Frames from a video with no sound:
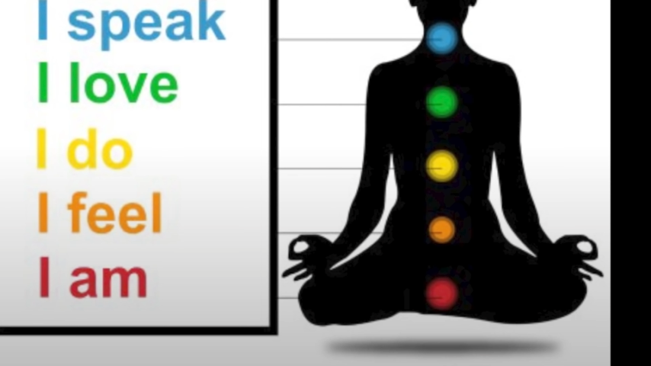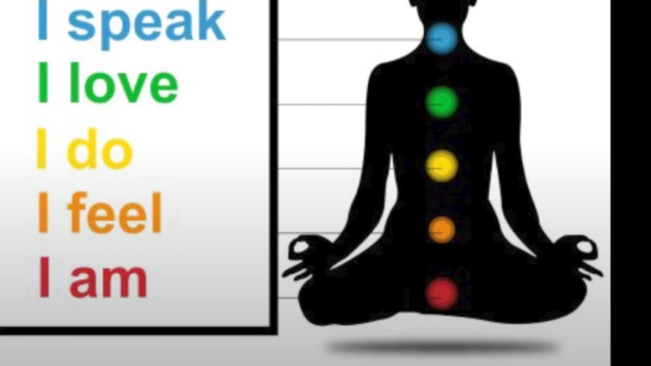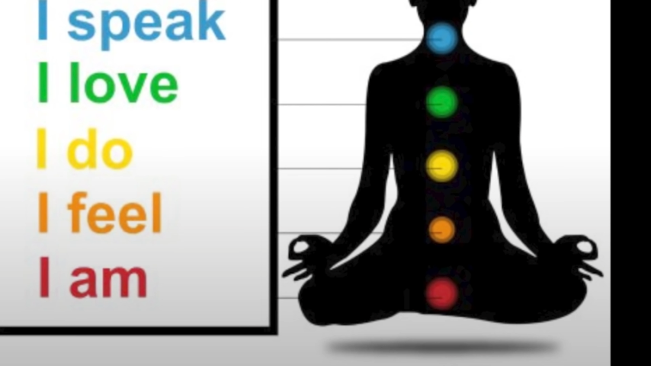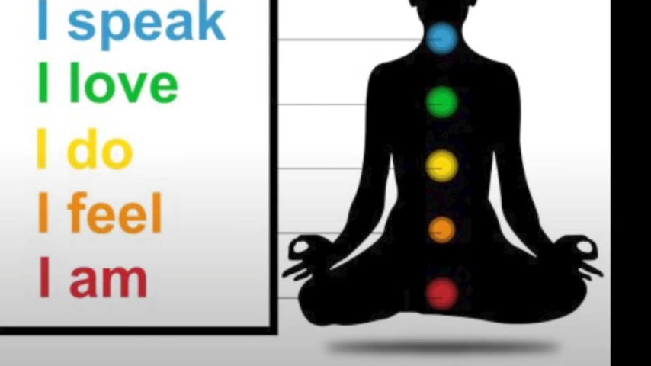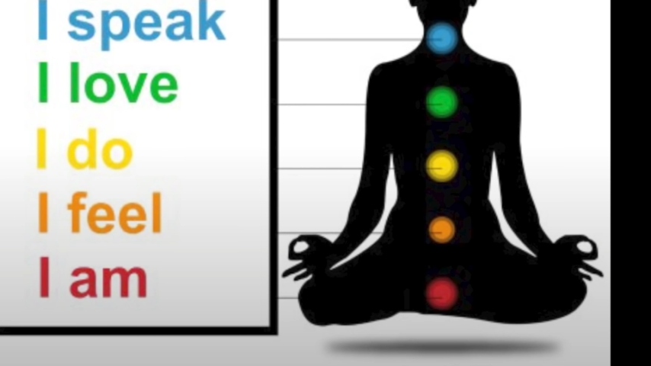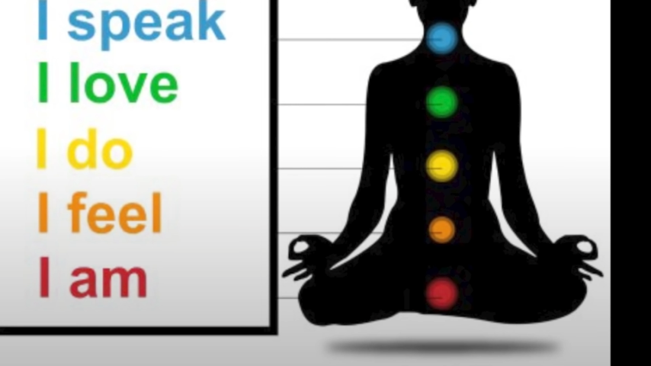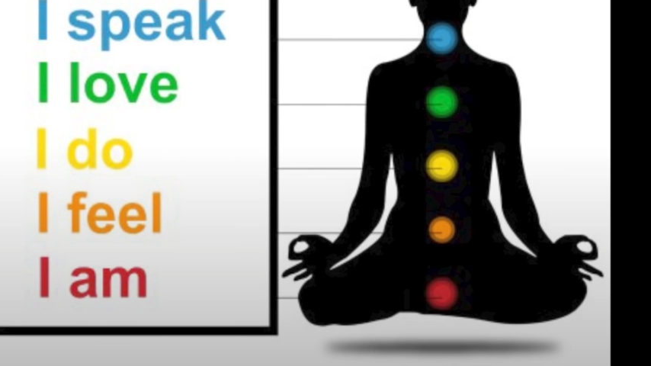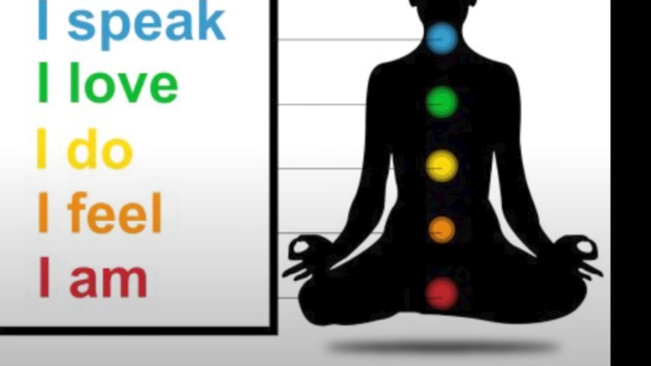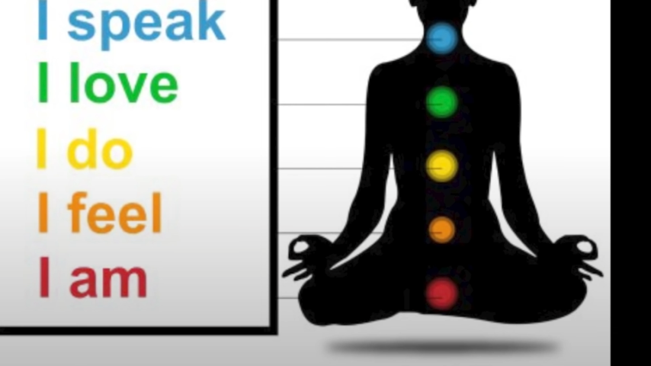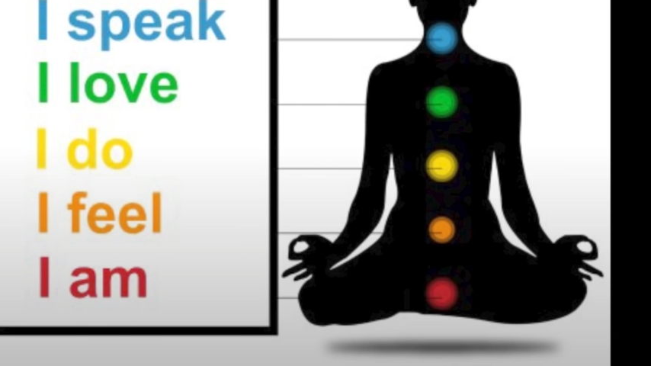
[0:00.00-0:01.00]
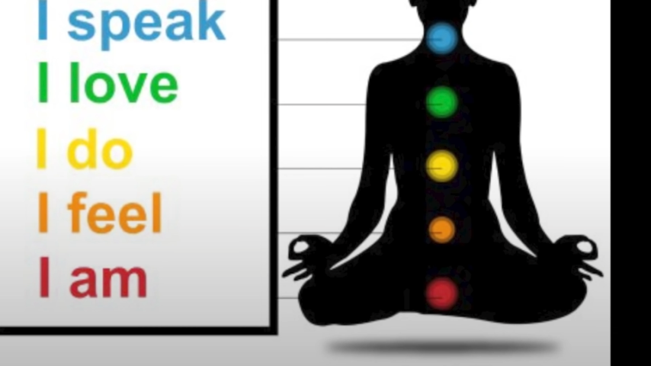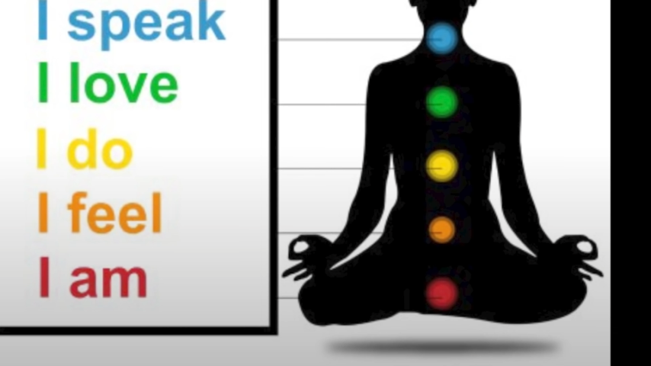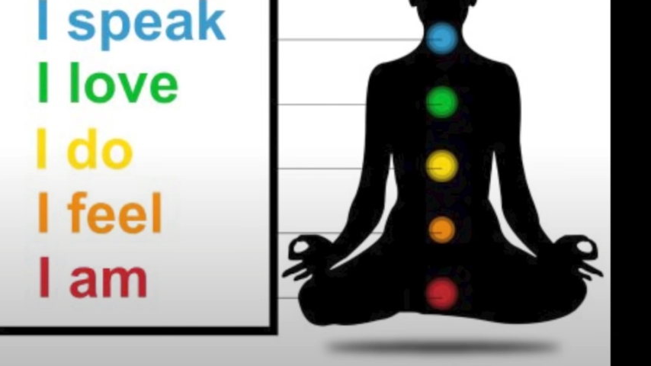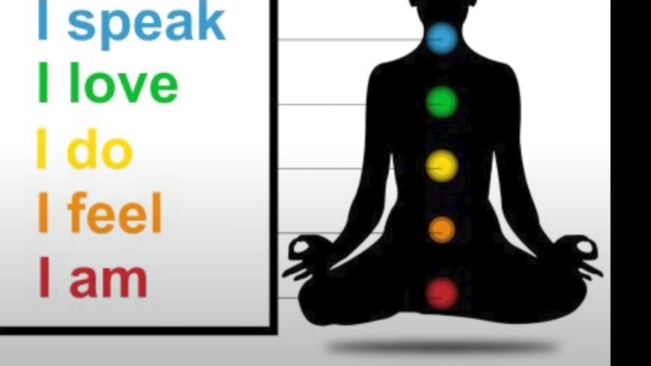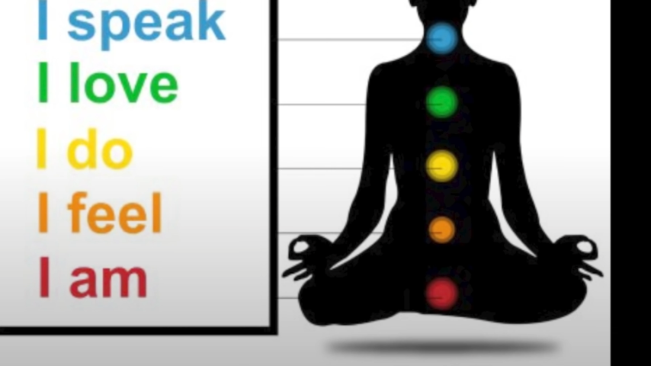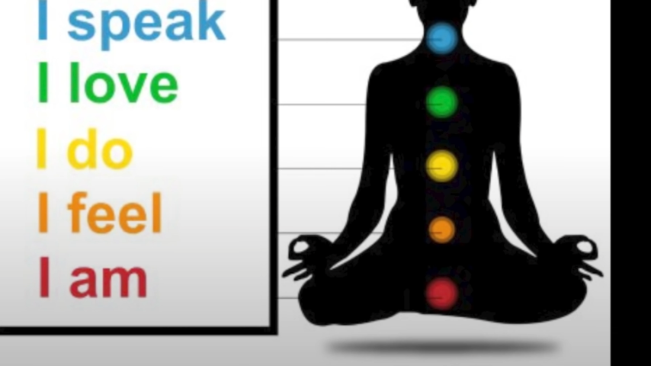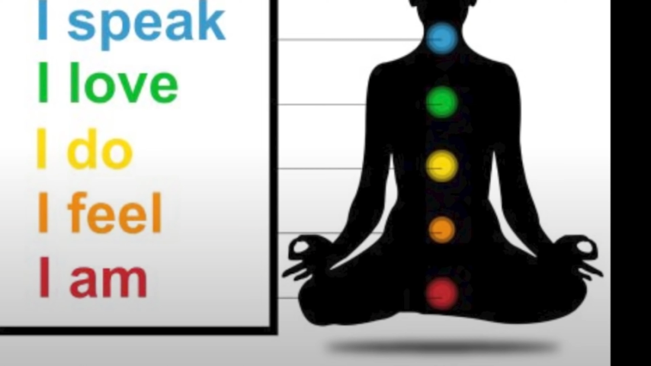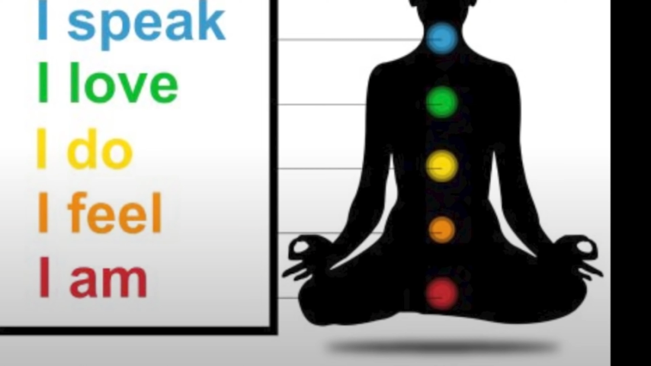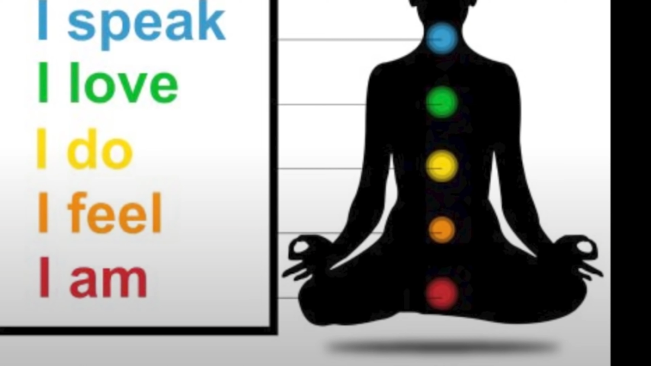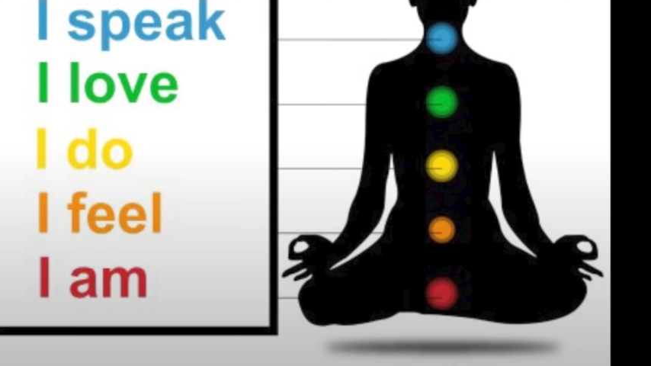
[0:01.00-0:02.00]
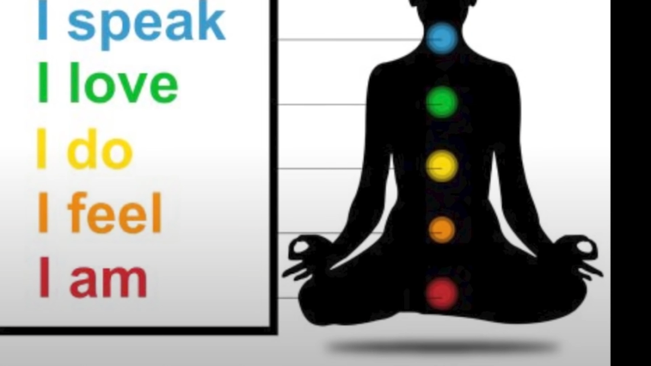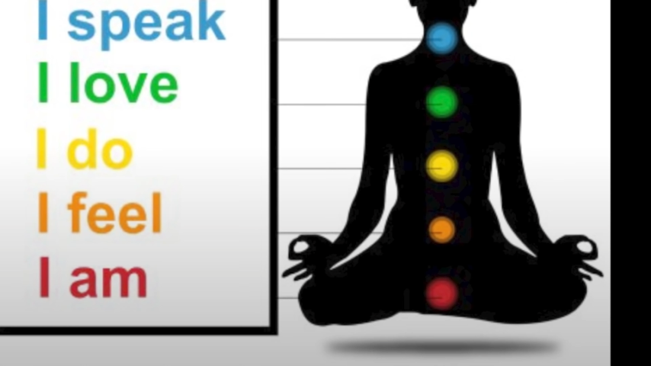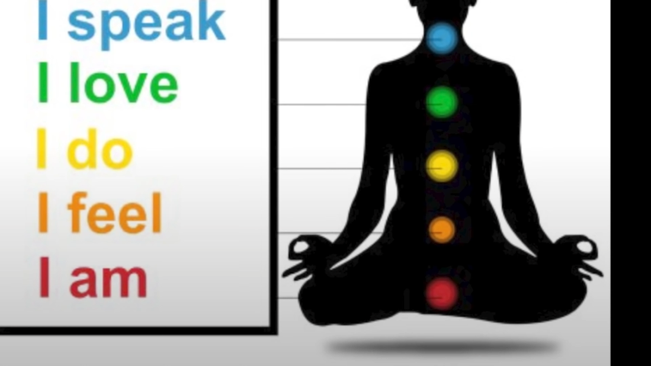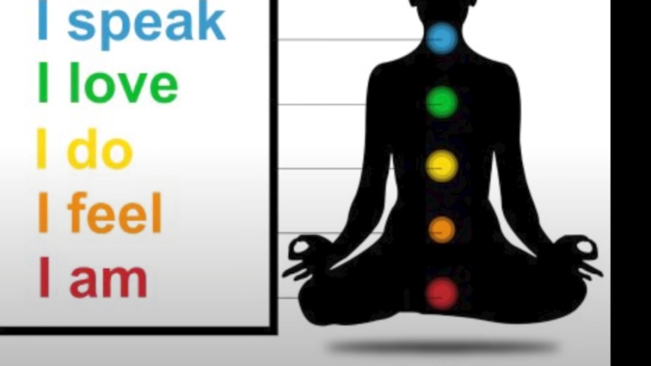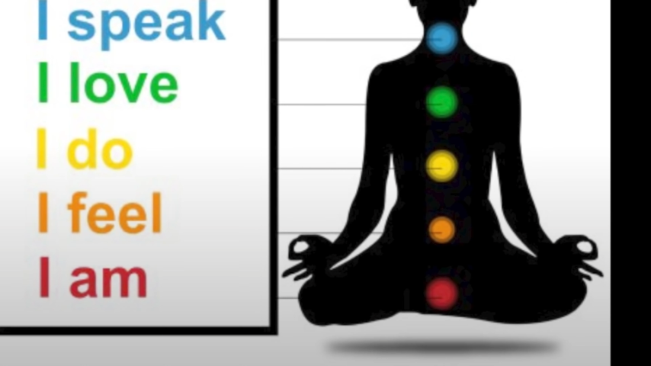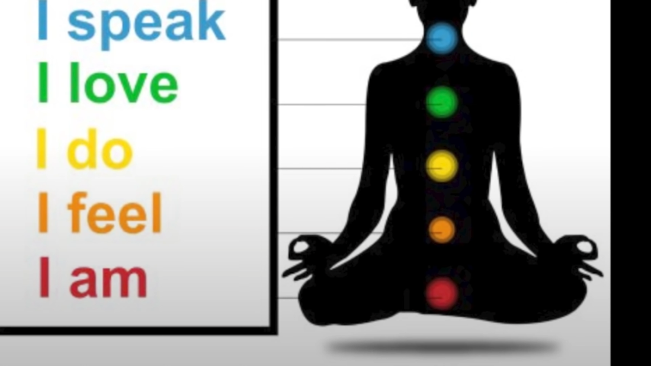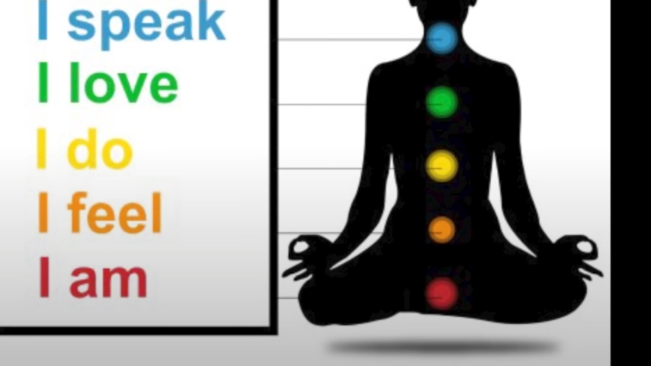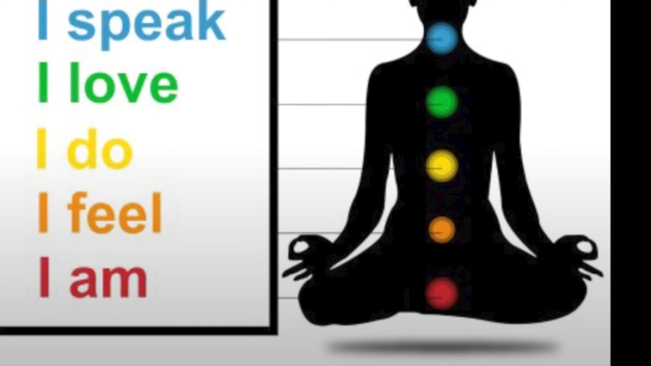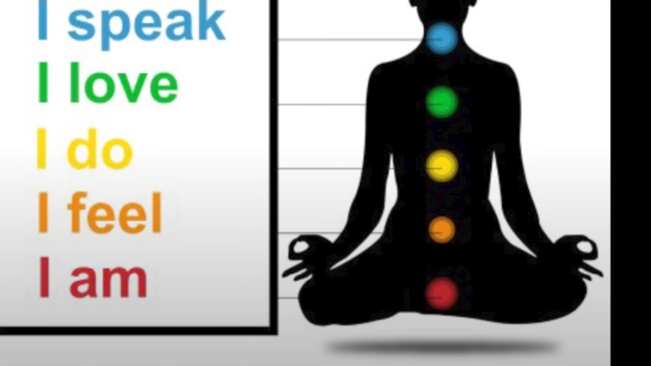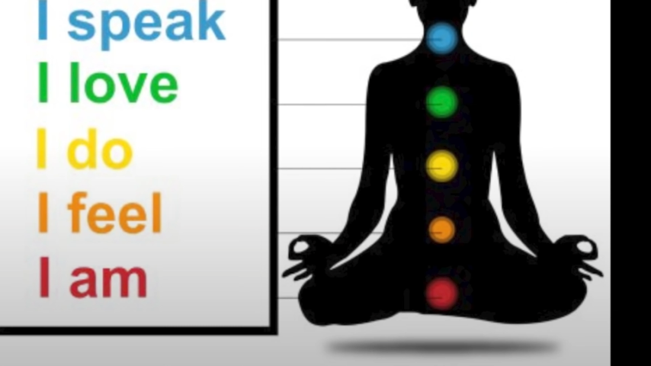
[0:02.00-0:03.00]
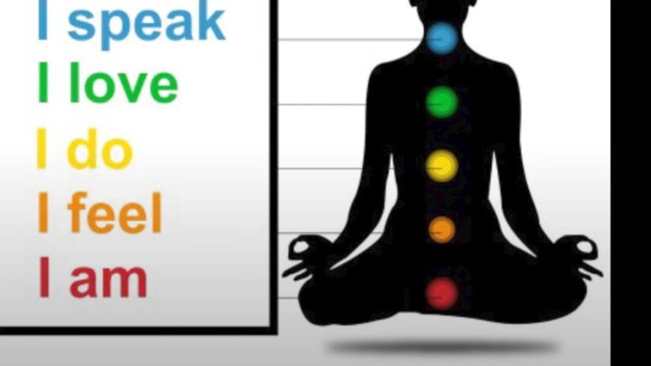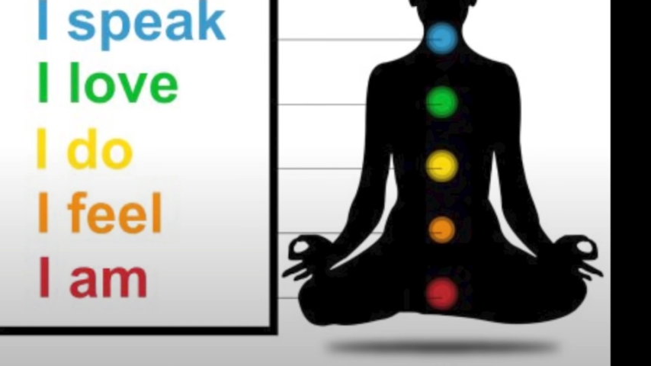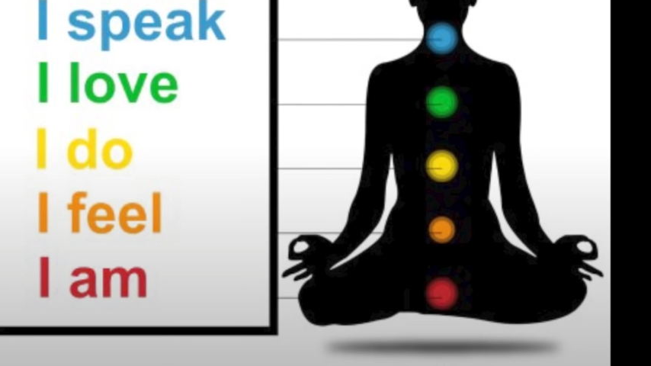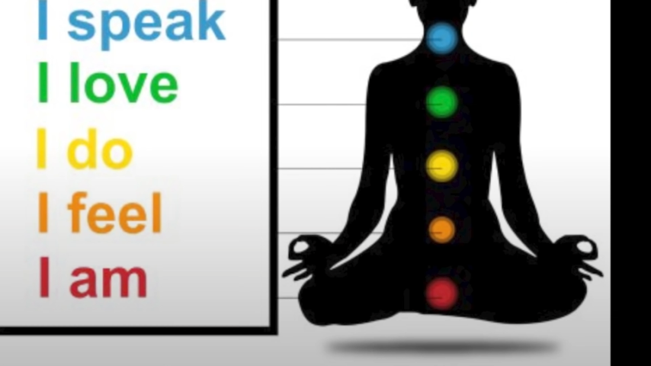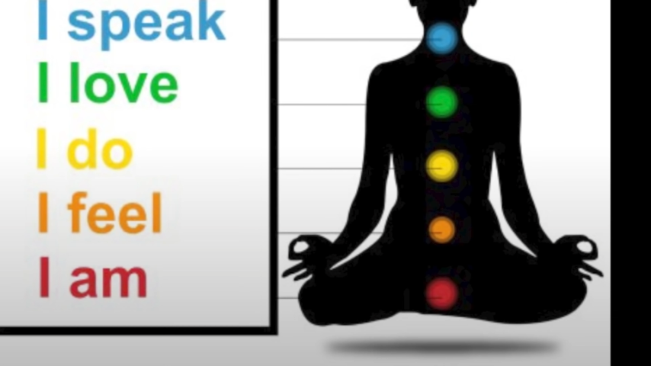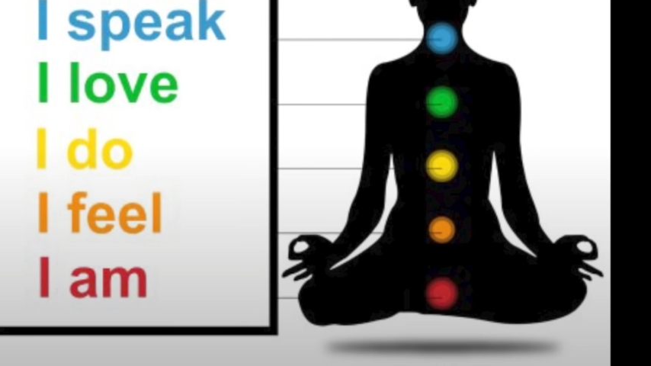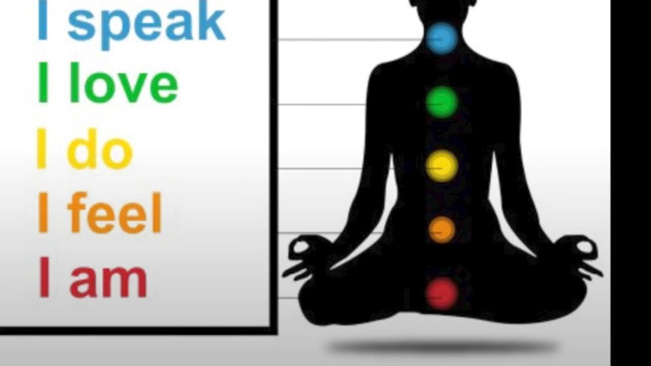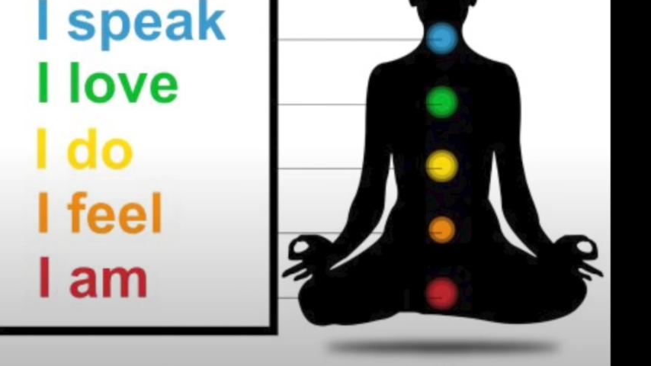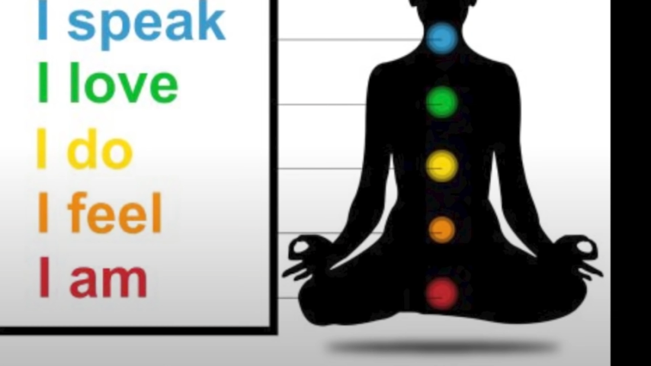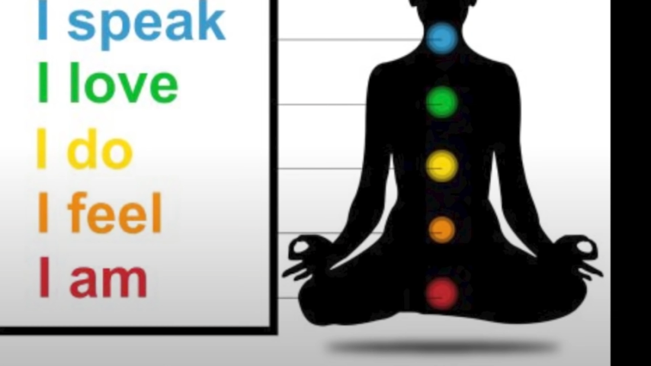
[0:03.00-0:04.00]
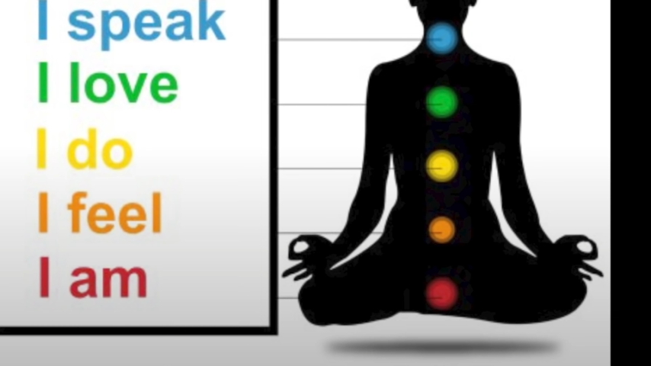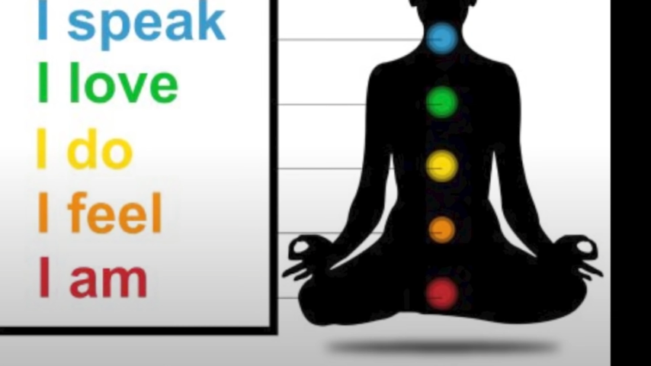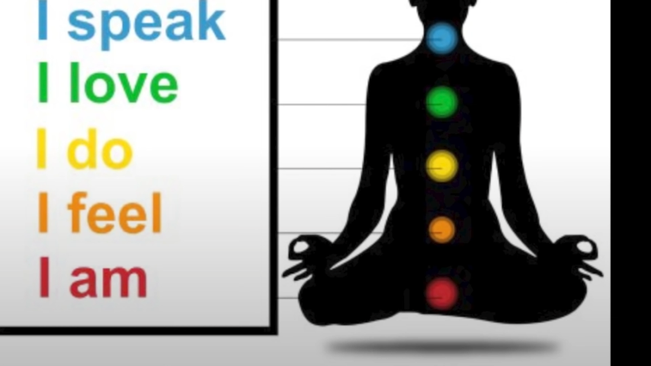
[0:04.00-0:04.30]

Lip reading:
(no speaker visible)